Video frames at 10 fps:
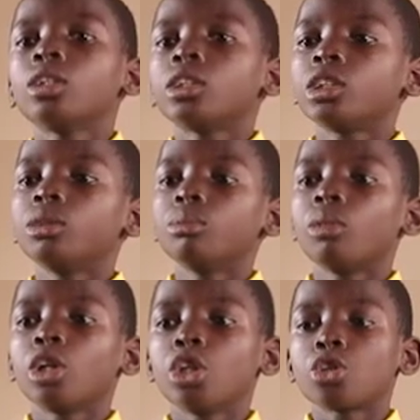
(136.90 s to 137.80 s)
the
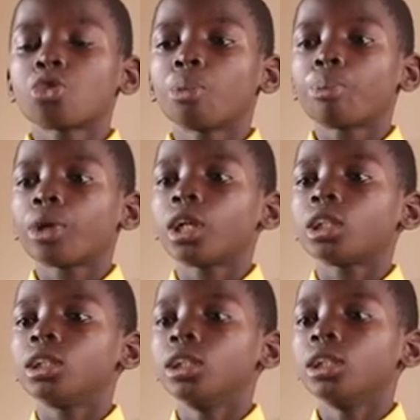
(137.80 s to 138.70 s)
money to pay
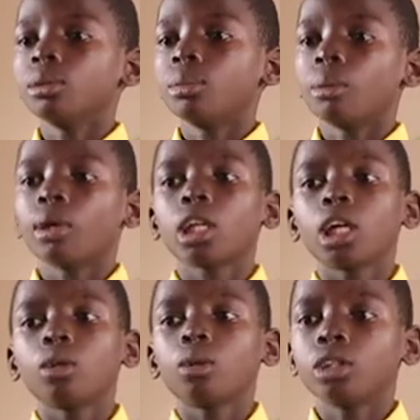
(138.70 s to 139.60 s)
the Baba landlord.